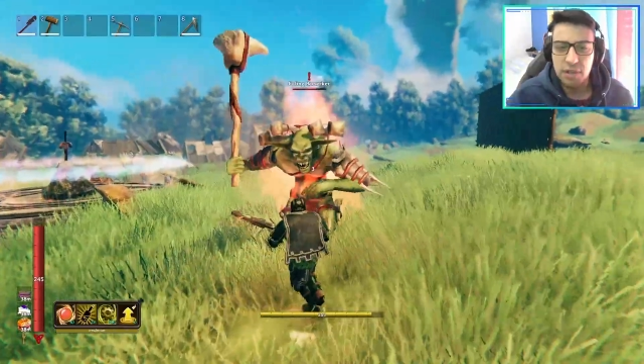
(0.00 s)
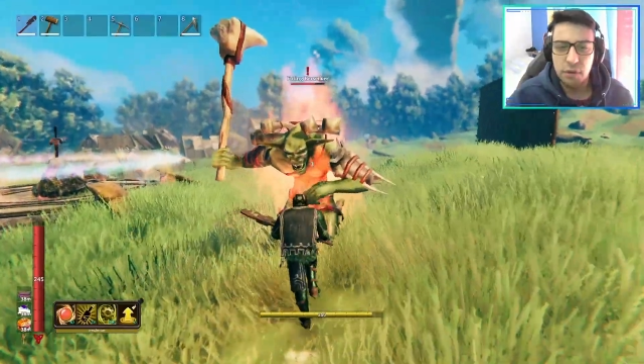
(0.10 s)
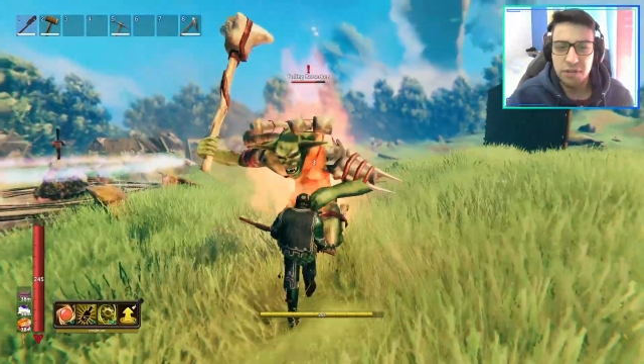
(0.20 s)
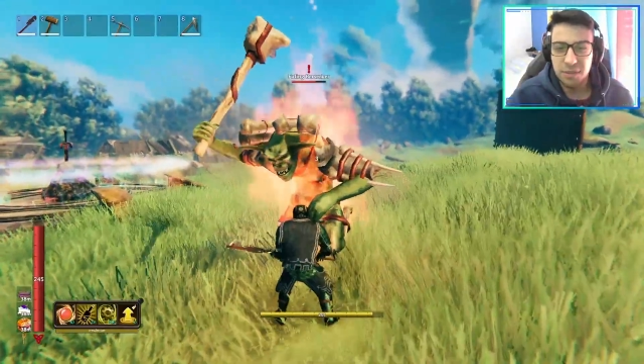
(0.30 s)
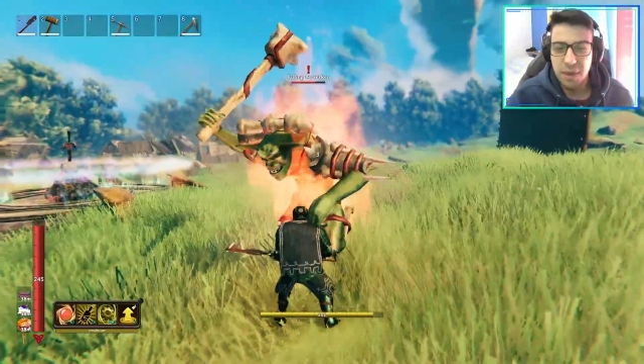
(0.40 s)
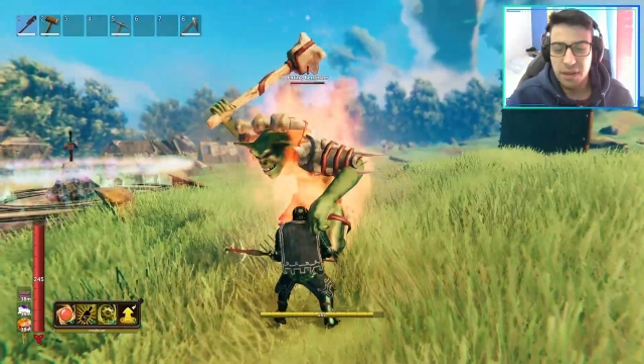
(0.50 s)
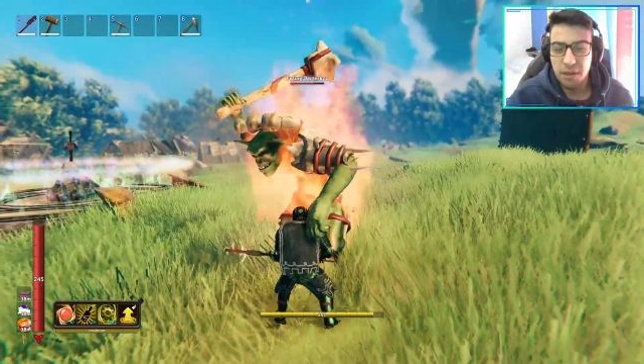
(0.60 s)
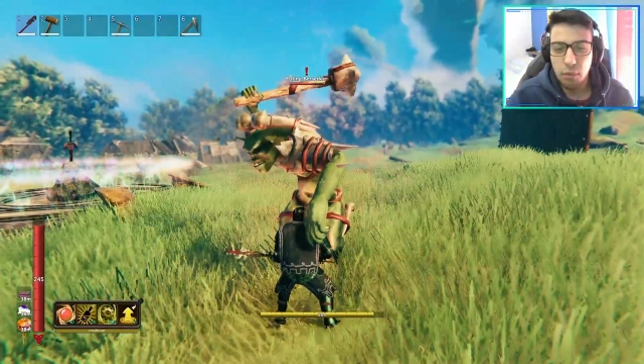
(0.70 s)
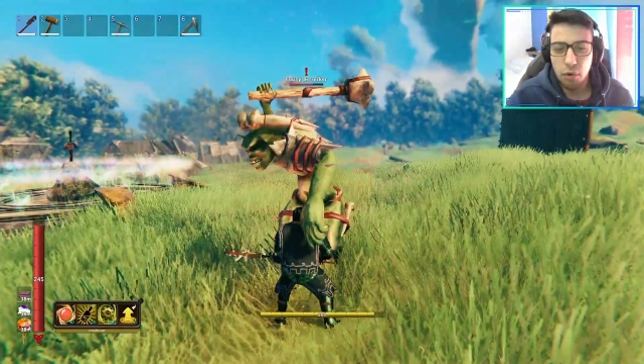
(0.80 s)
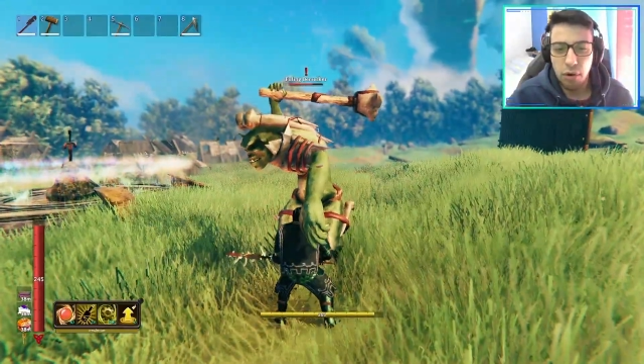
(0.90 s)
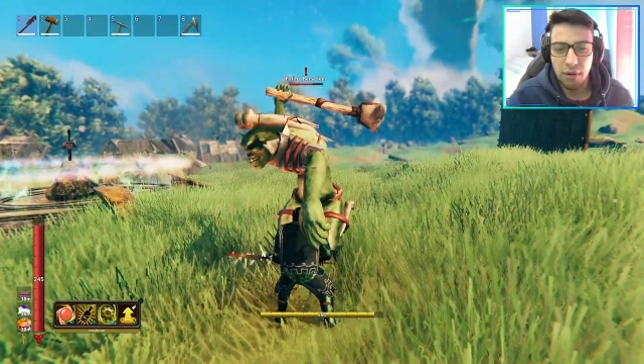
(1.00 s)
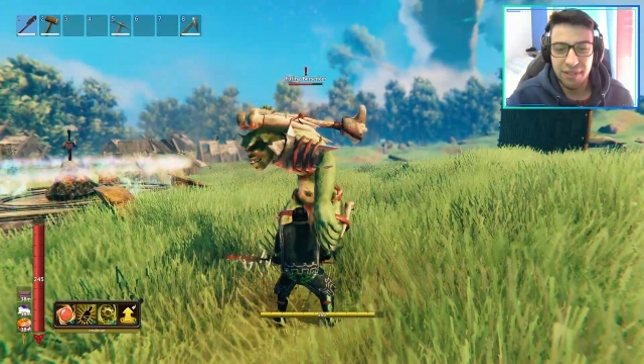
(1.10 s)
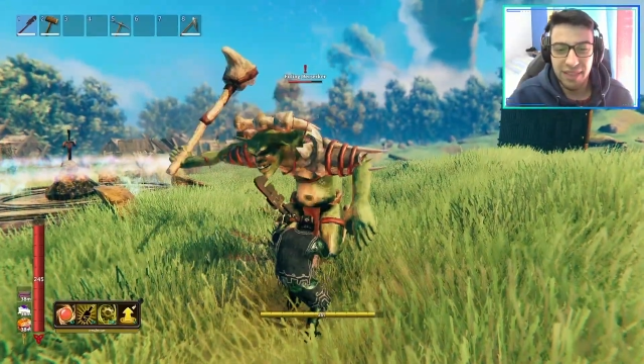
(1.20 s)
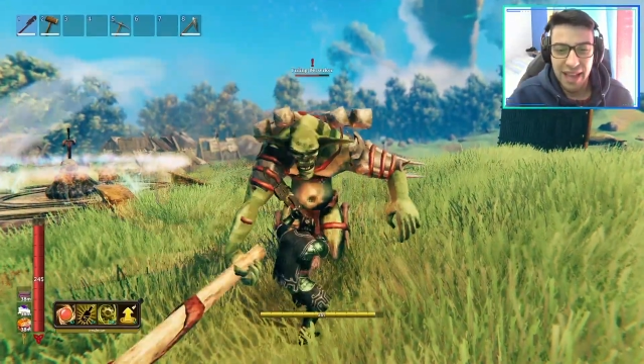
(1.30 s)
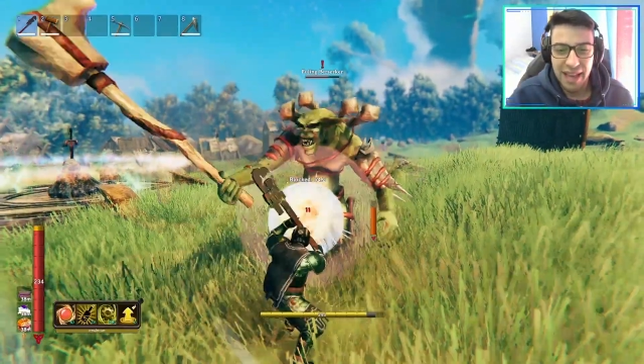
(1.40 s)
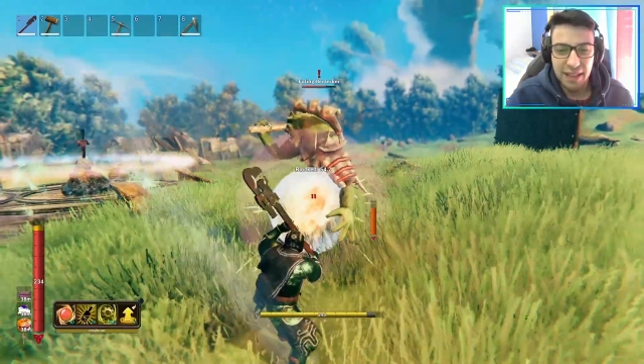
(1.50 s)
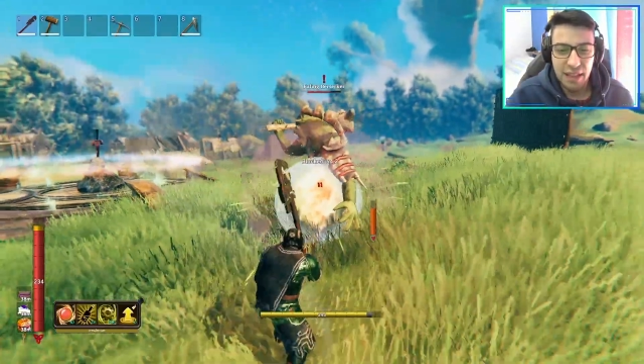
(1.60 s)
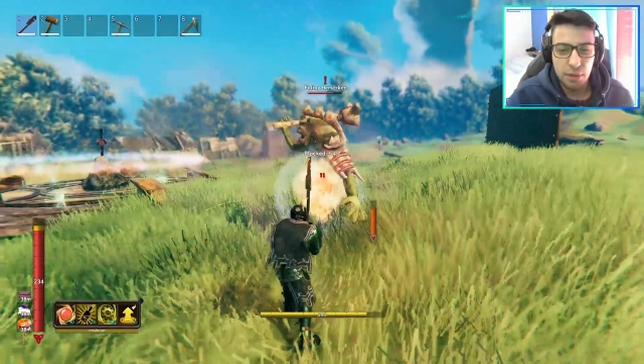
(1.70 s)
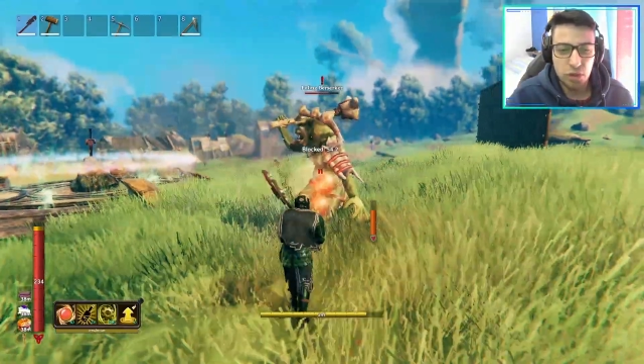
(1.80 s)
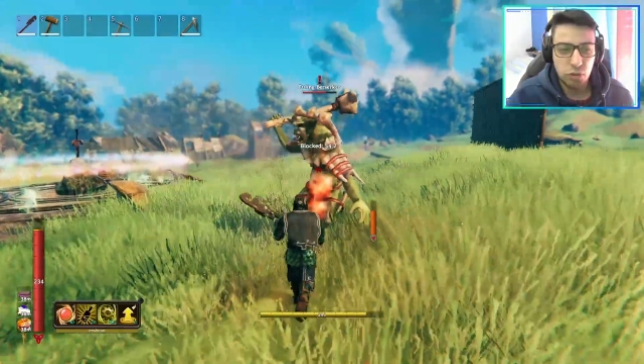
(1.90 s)
I was expecting more of lighting
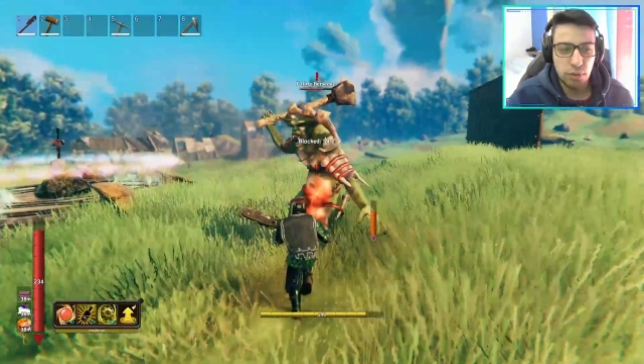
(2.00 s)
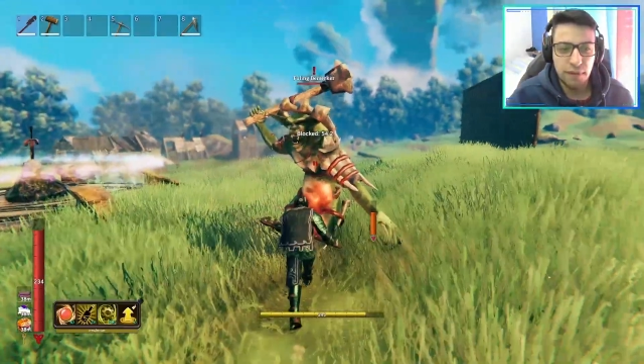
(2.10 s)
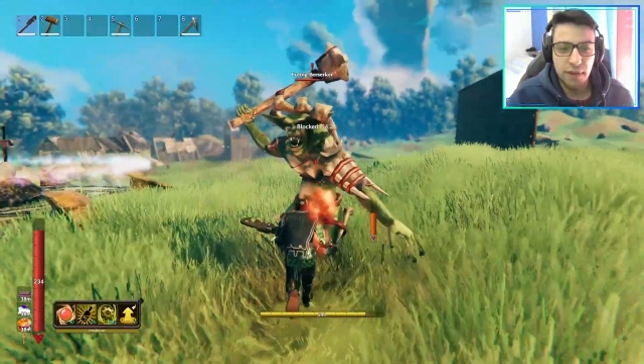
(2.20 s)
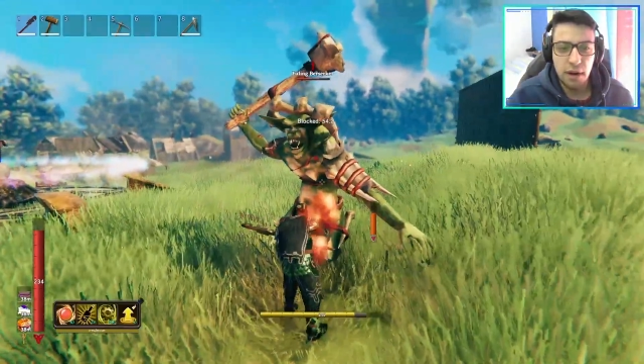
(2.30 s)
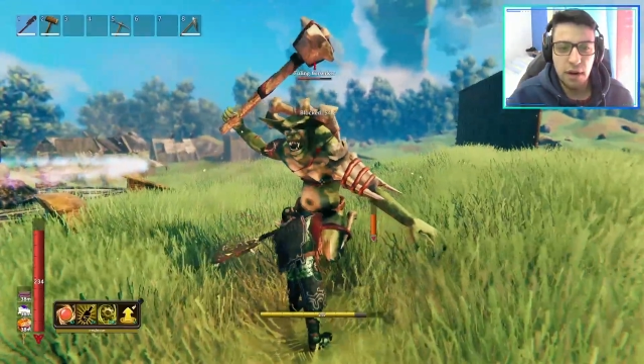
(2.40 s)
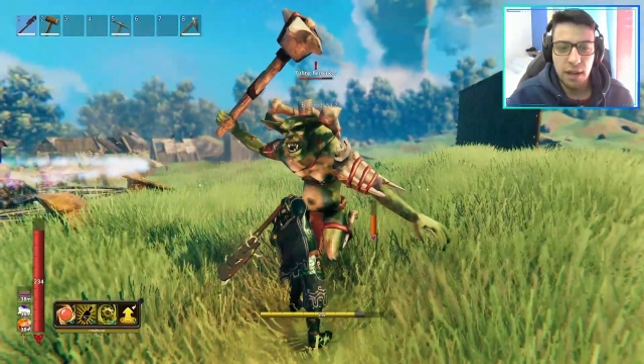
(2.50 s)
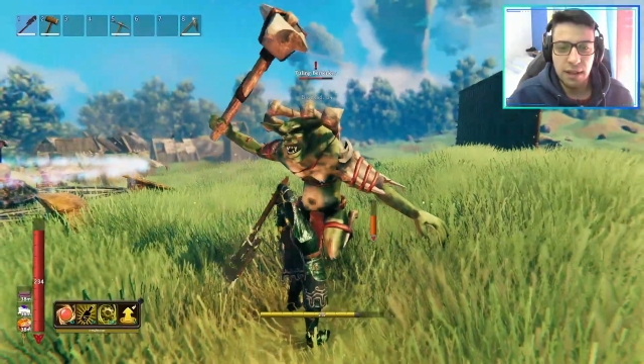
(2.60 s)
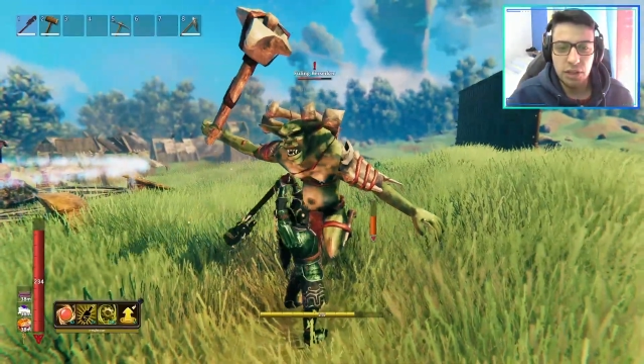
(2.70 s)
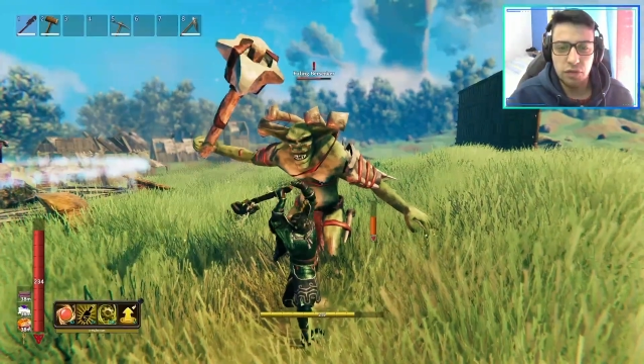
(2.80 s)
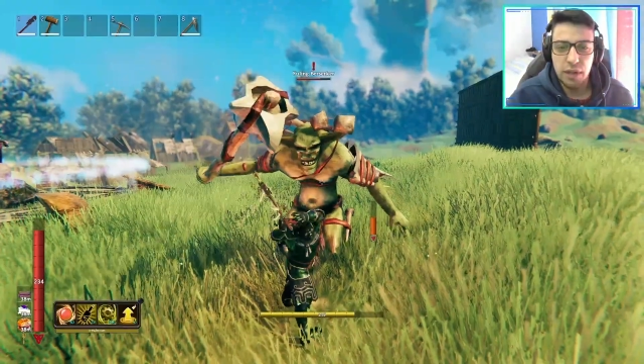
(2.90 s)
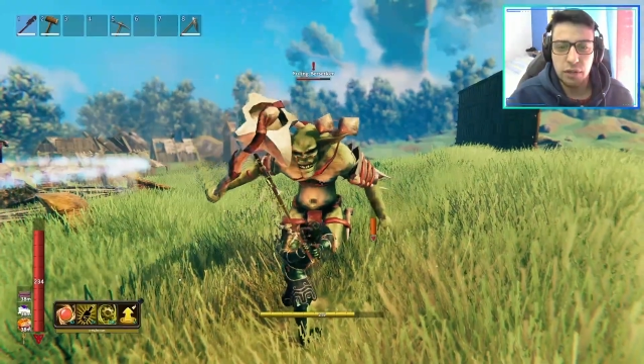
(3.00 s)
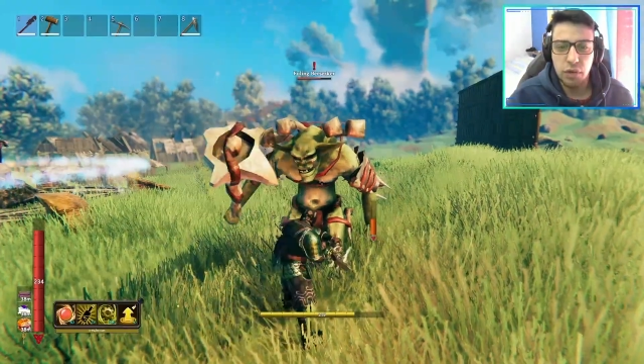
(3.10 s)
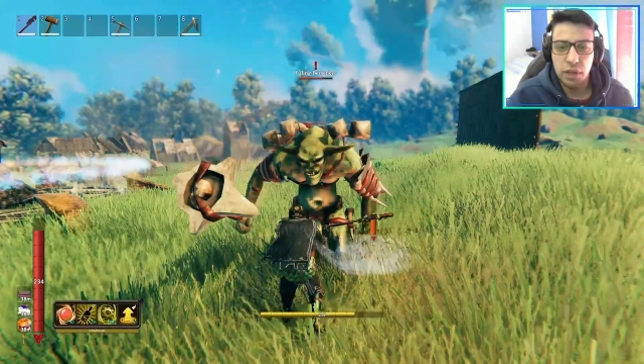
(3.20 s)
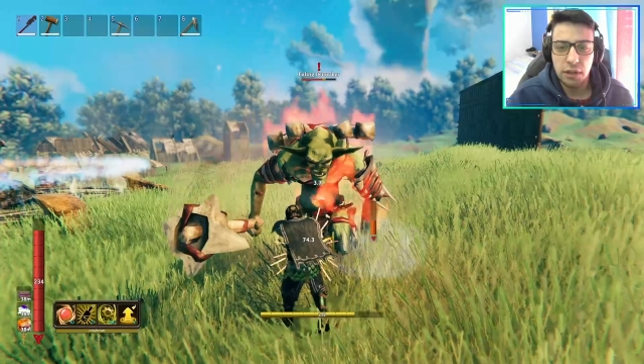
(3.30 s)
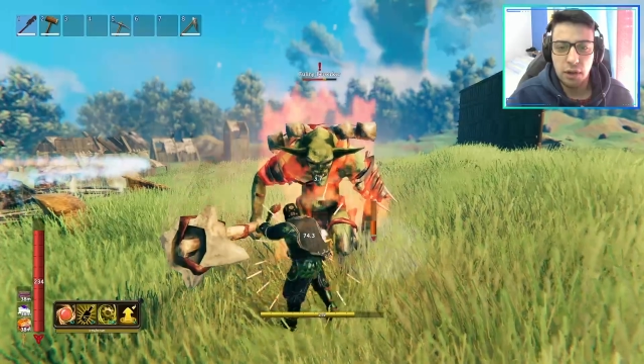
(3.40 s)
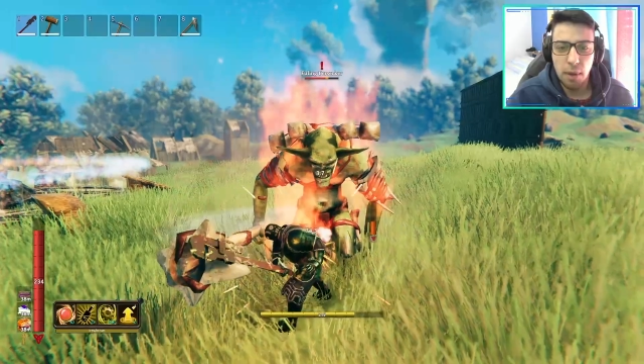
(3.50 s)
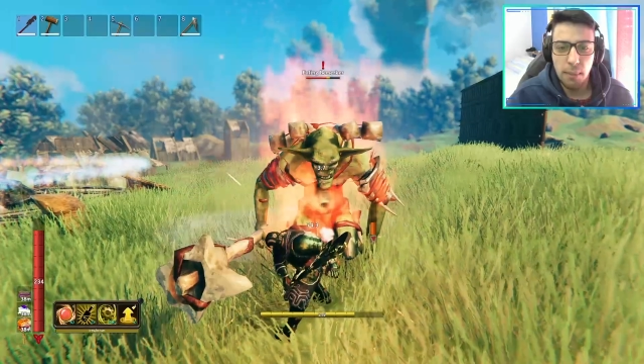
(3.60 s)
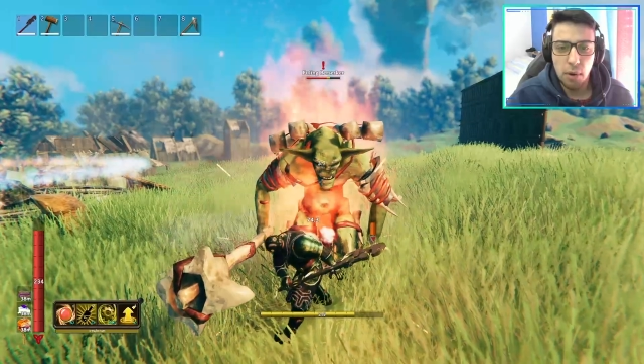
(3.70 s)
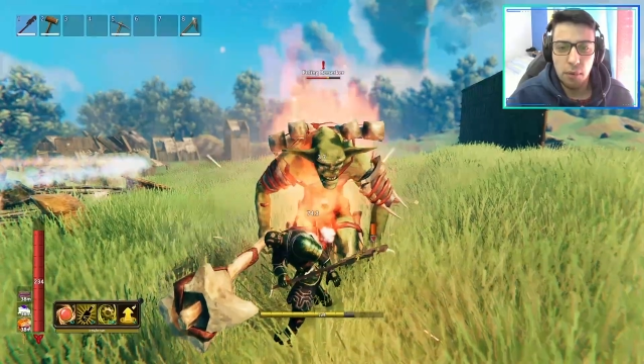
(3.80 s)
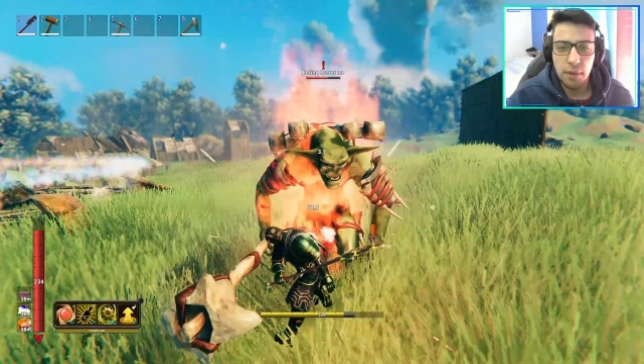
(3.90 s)
damage, to be fair. Let's try a 3-hit combo.